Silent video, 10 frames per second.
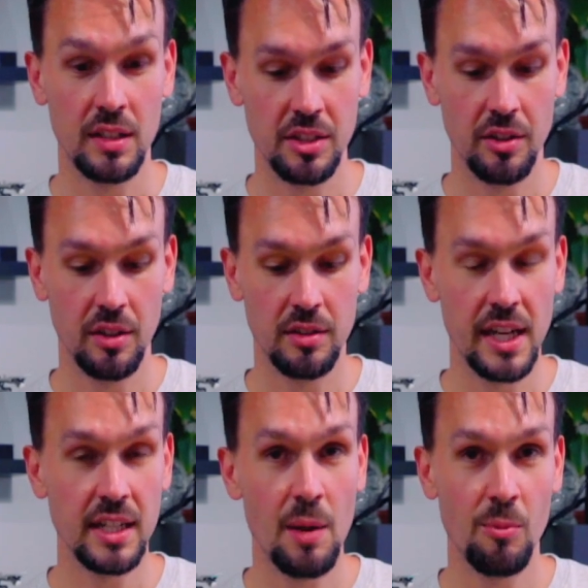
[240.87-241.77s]
It's your
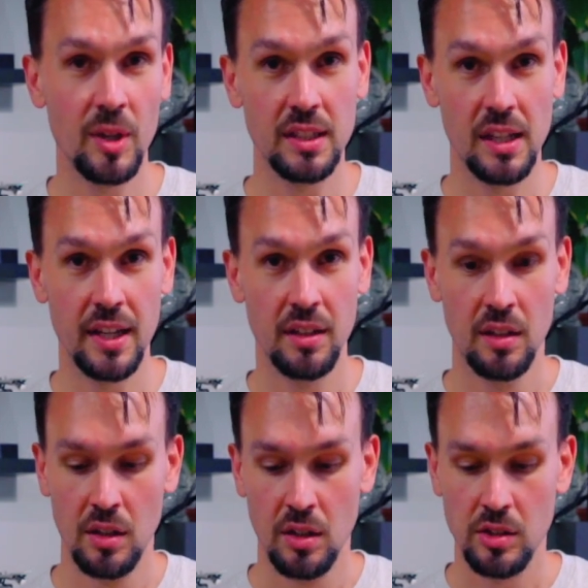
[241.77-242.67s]
daytime running light.
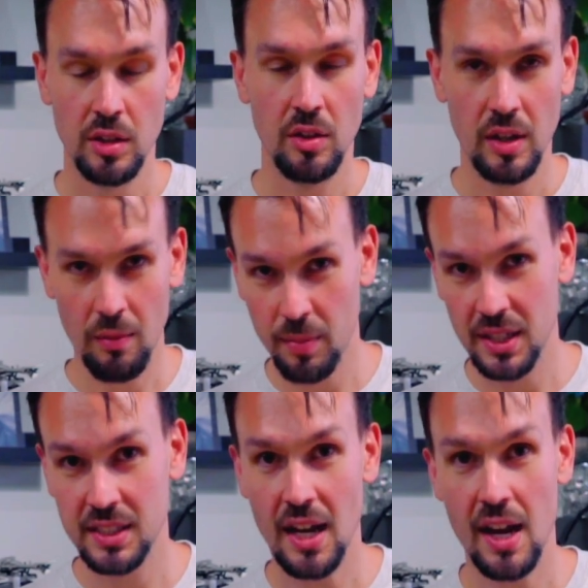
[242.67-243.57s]
So, you know, you have a bit
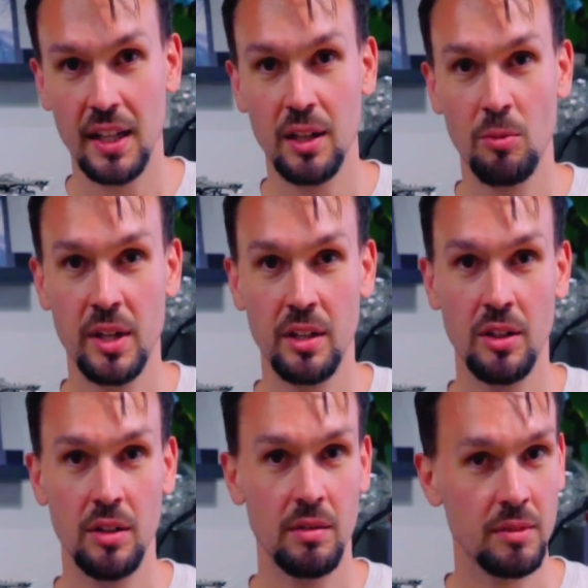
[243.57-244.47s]
of styling when,